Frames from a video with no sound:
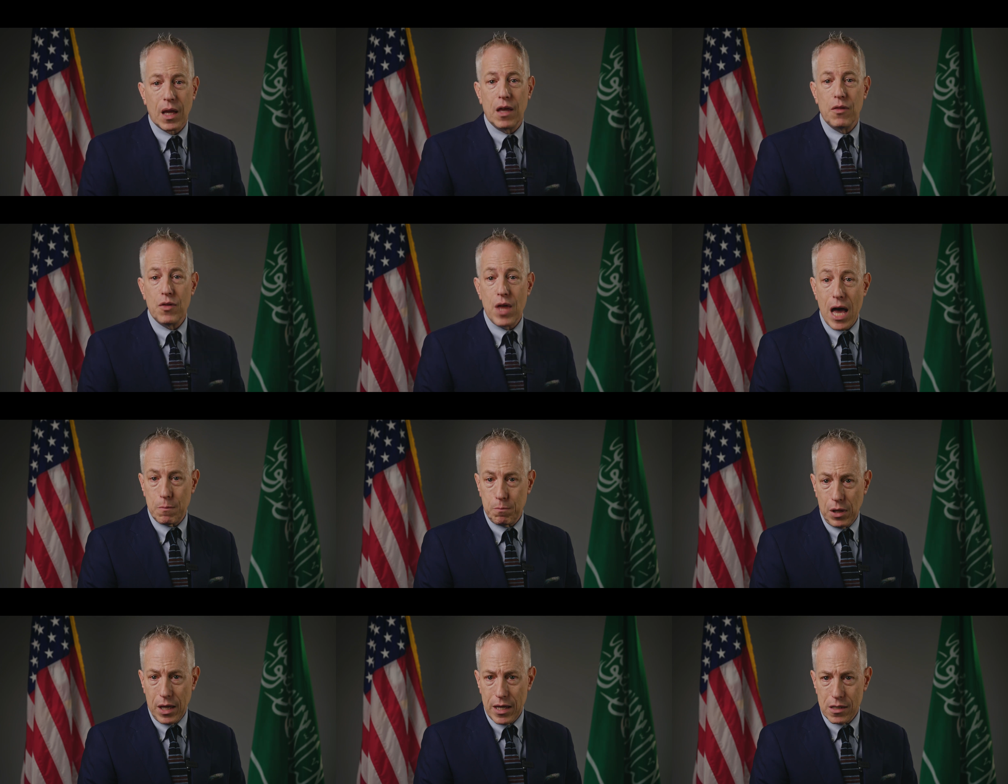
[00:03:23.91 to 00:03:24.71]
And
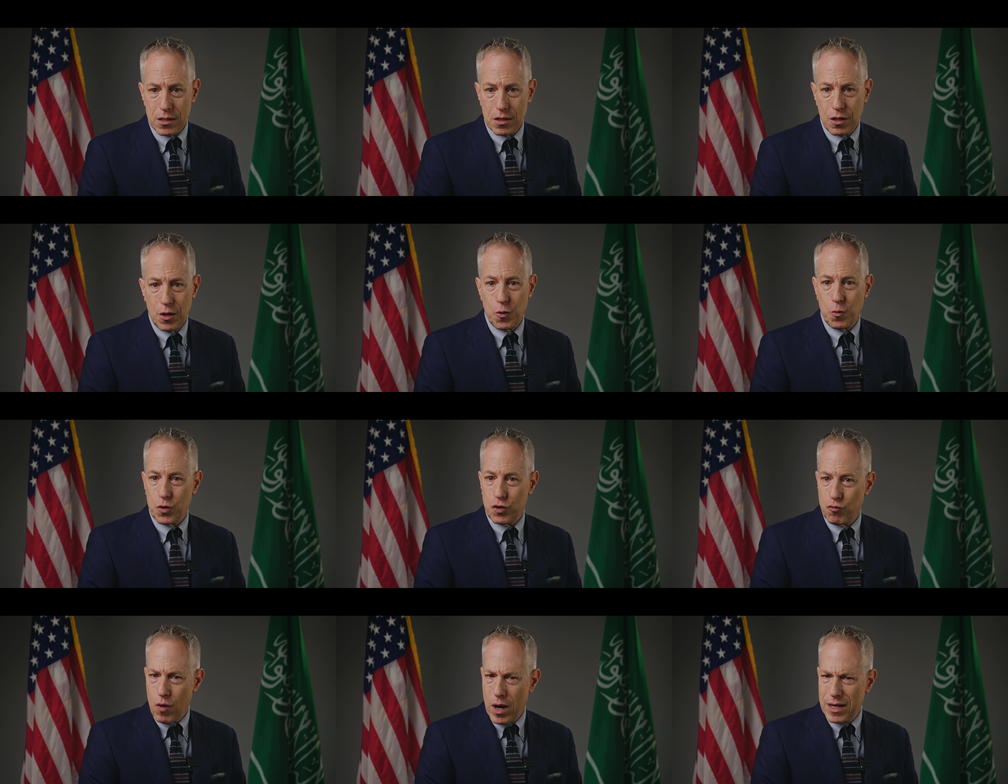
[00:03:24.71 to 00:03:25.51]
that place
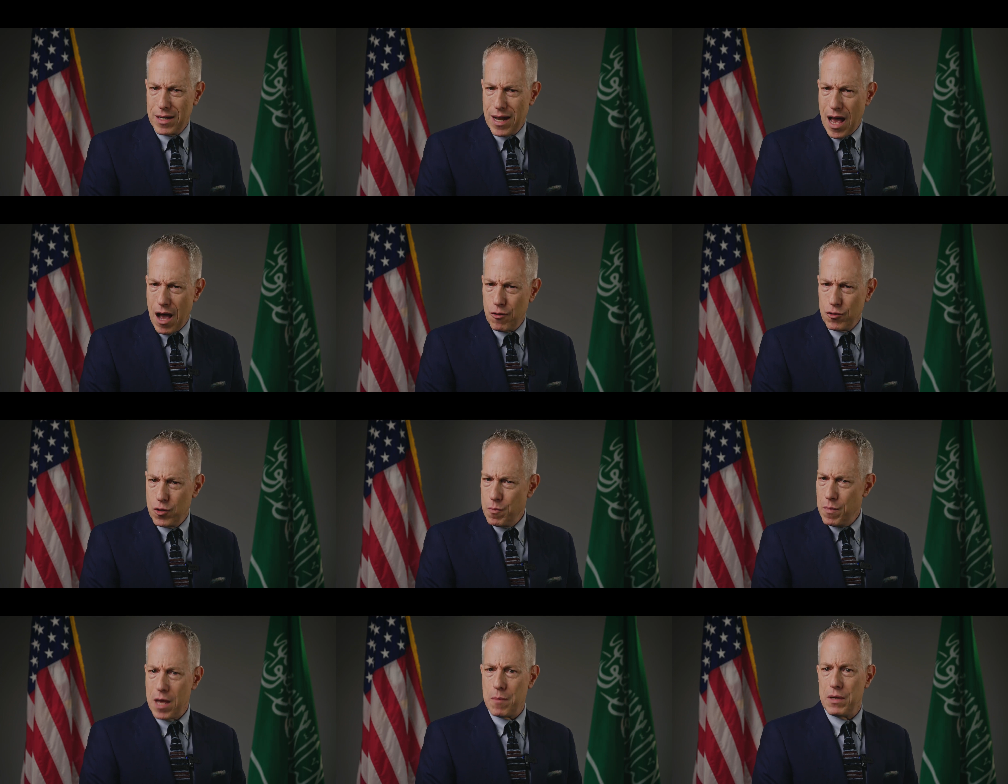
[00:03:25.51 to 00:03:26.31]
which right now
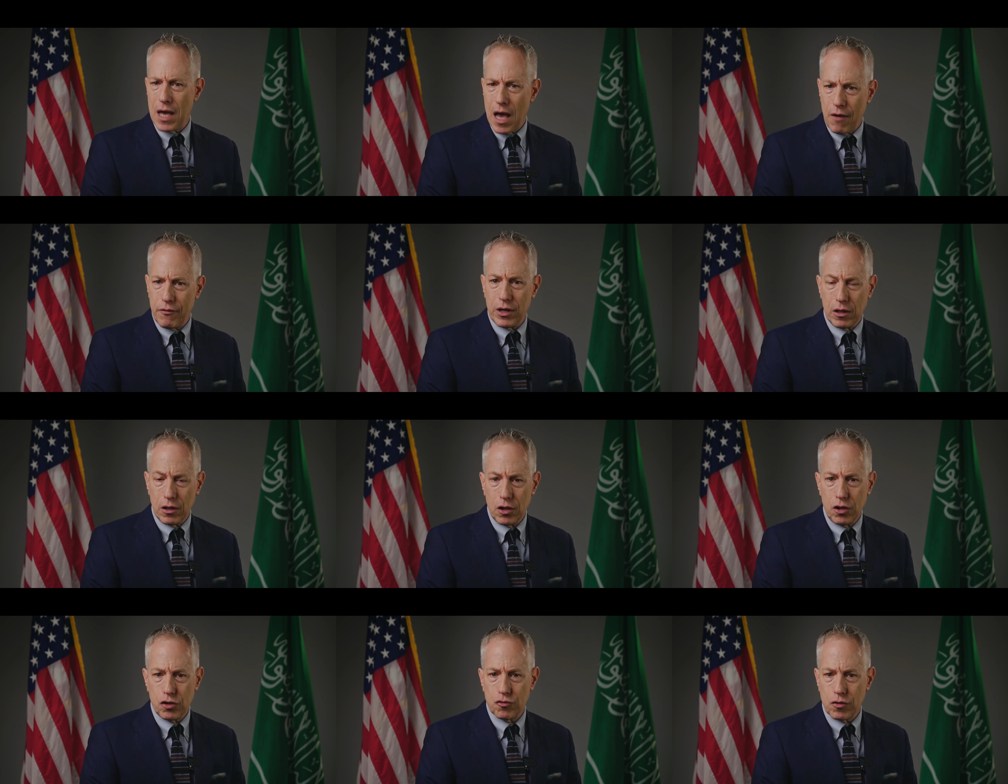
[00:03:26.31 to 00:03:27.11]
you may be having a
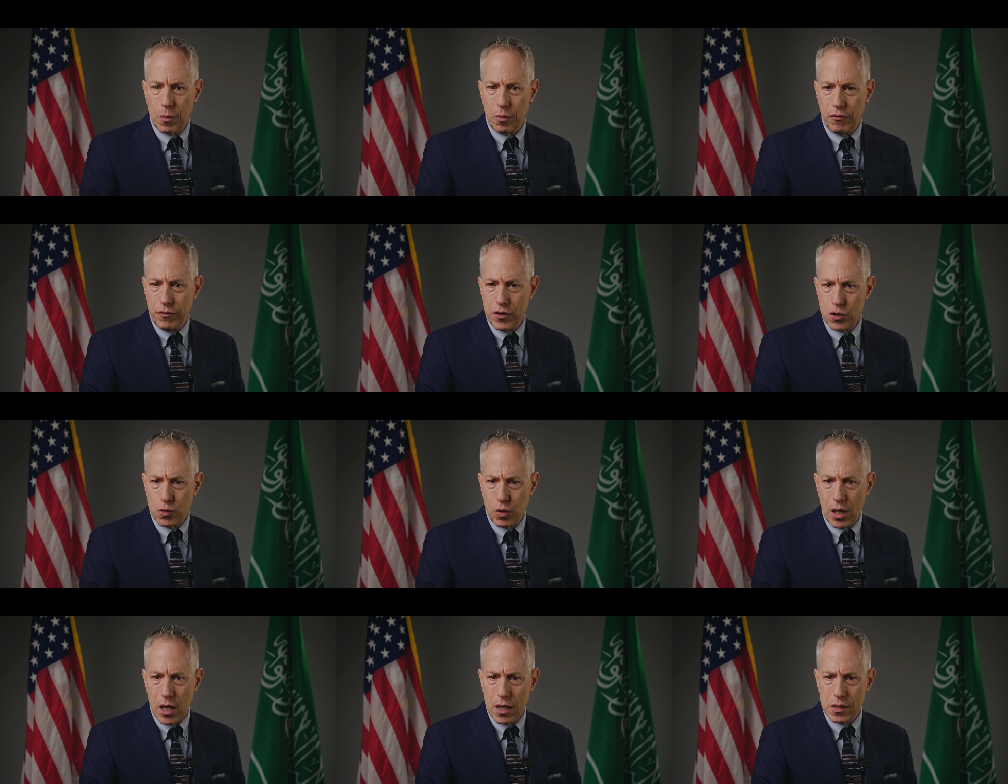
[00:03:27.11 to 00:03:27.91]
little trouble
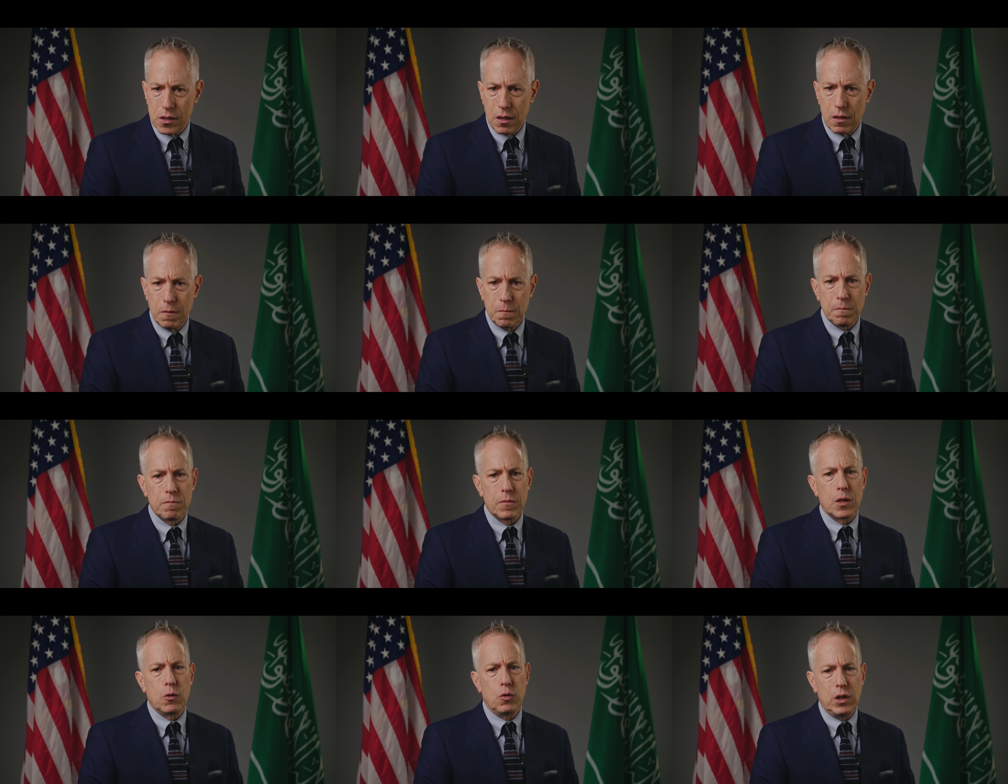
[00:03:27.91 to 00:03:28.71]
visualizing,
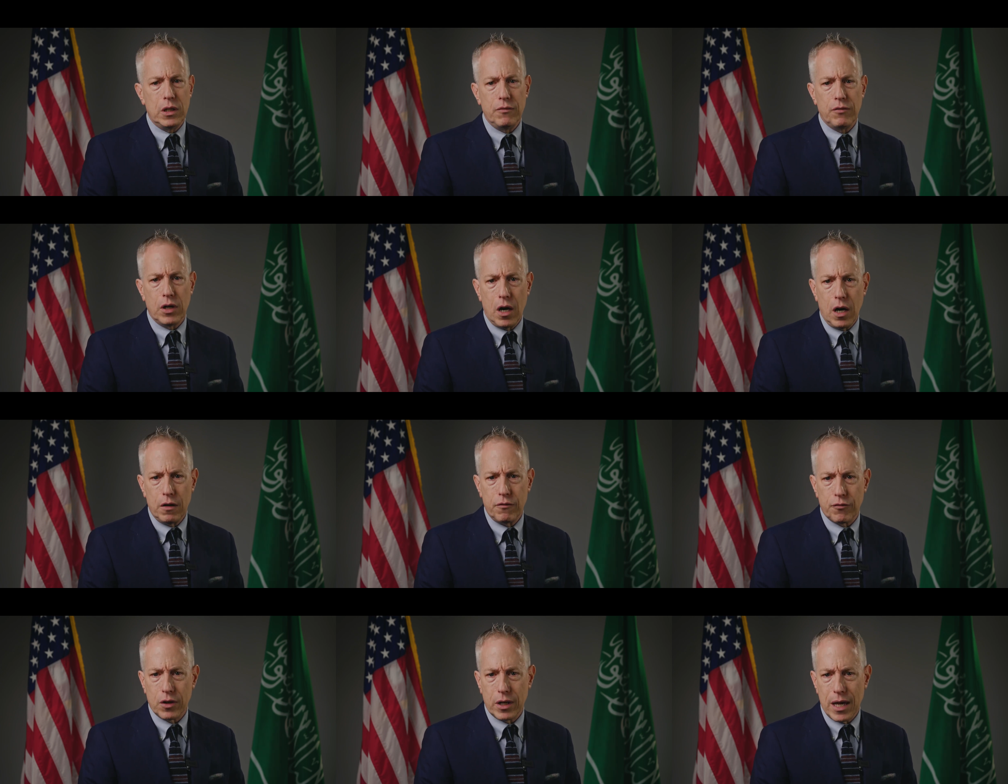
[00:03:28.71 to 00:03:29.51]
will leave an
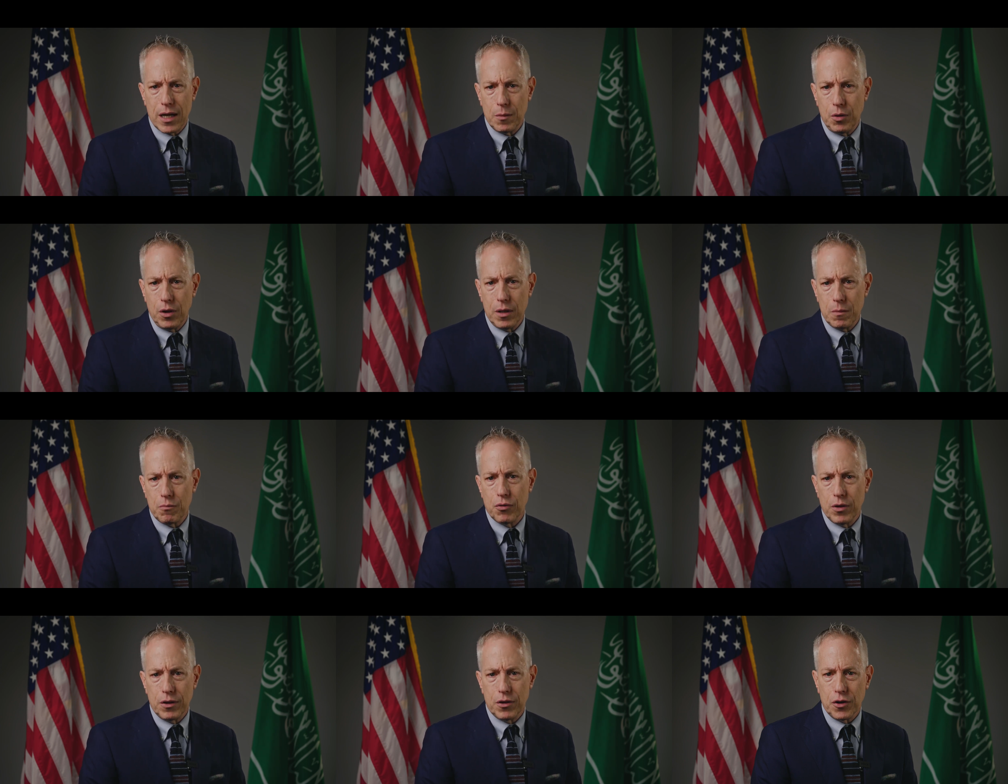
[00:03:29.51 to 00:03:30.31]
unforgettable
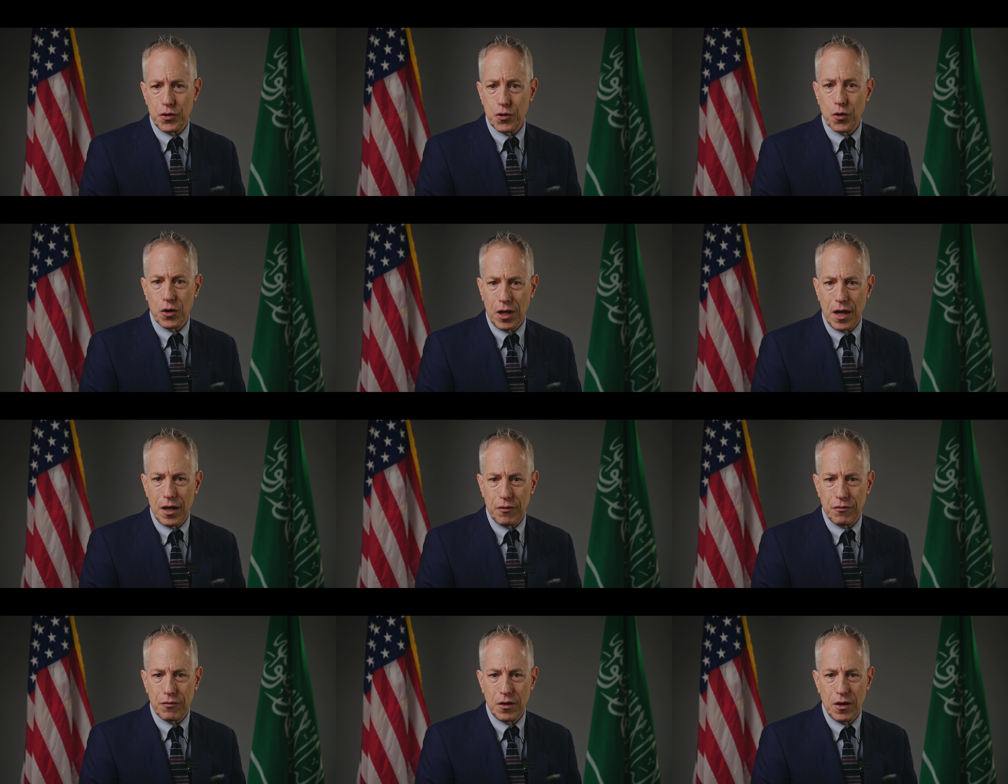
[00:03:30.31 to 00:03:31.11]
imprint on your life.